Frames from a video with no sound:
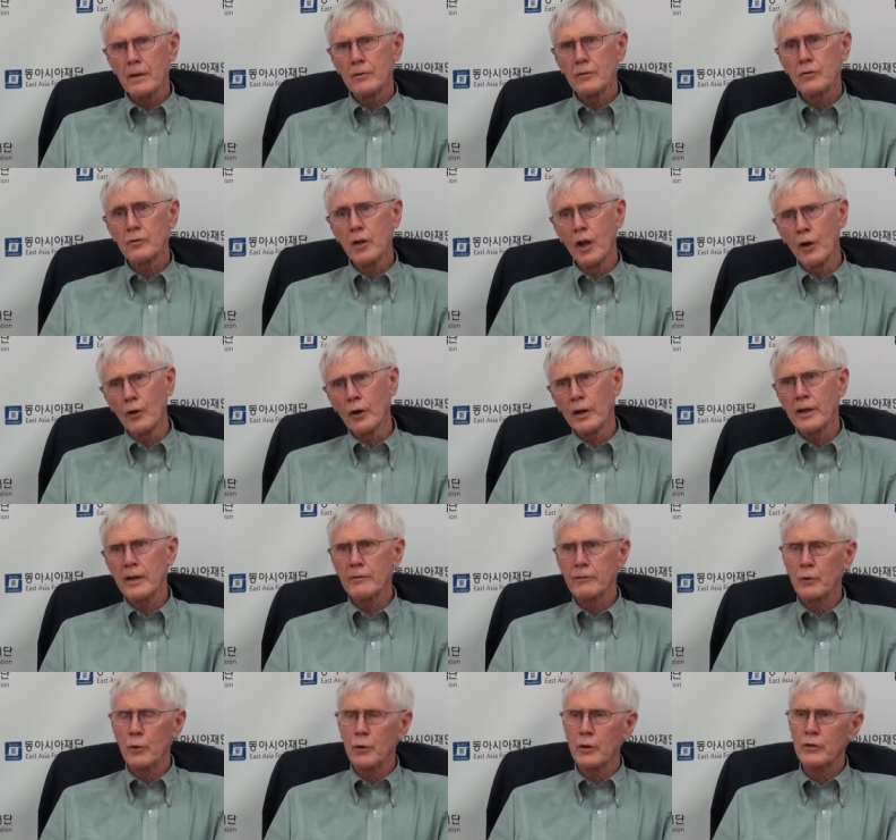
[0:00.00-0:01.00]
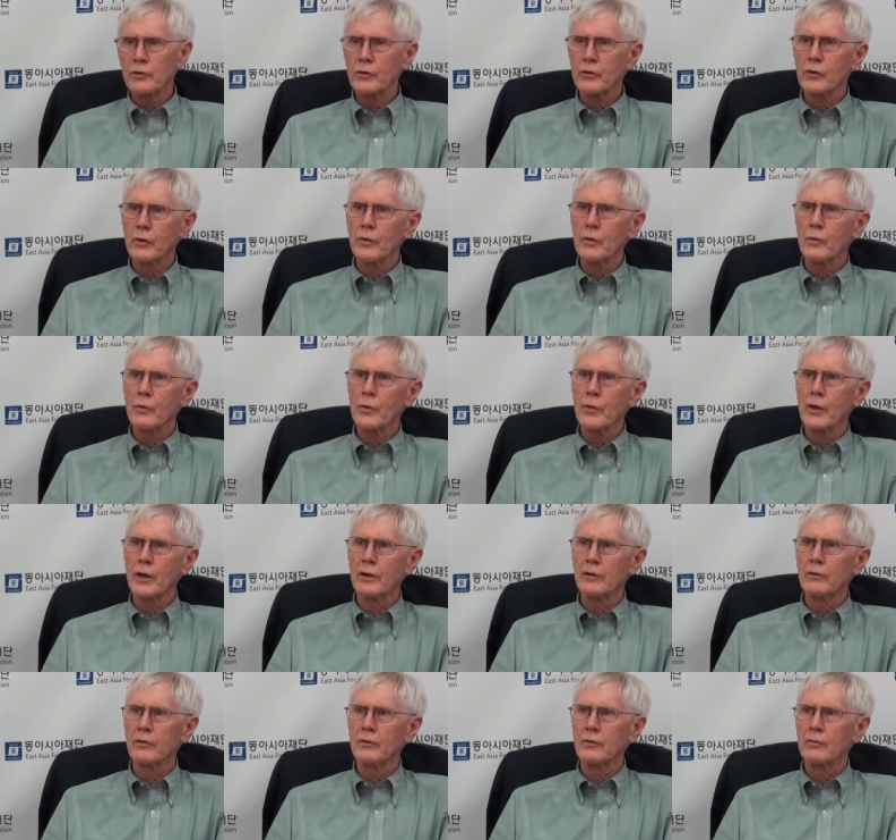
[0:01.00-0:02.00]
Slowly, of course,
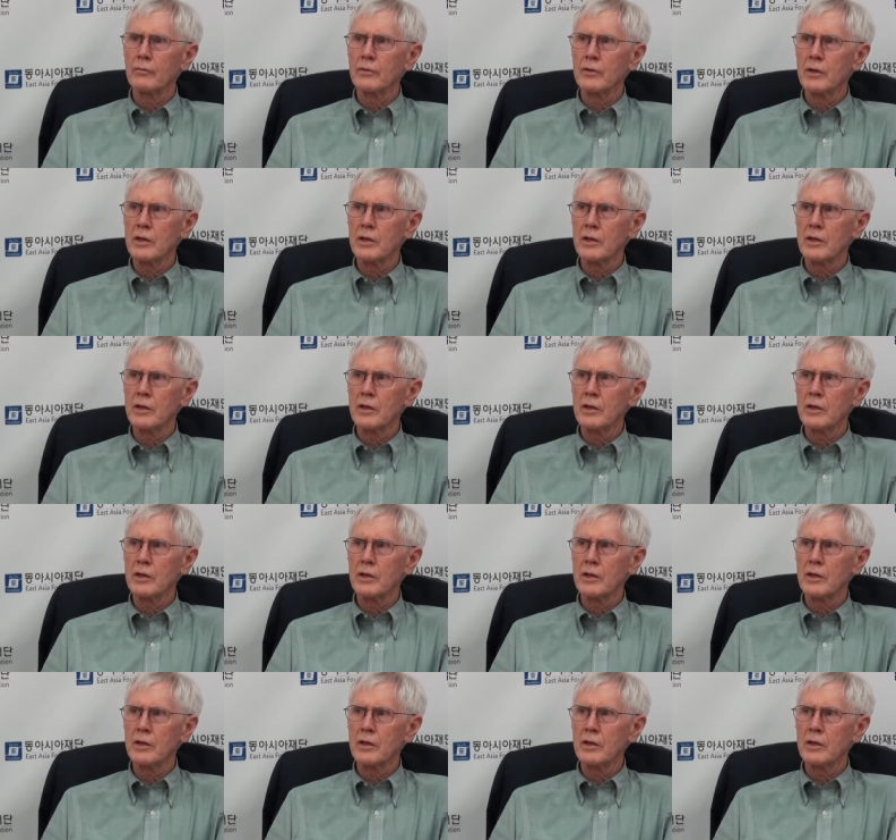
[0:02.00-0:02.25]
things